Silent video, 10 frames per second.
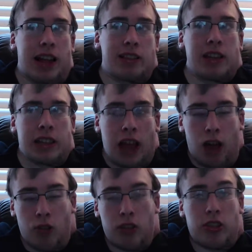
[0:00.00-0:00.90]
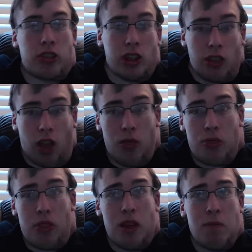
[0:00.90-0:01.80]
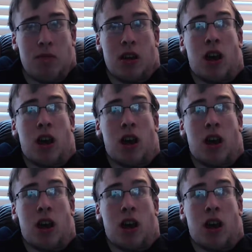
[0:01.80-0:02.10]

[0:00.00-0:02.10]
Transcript: if she tells him she loves him,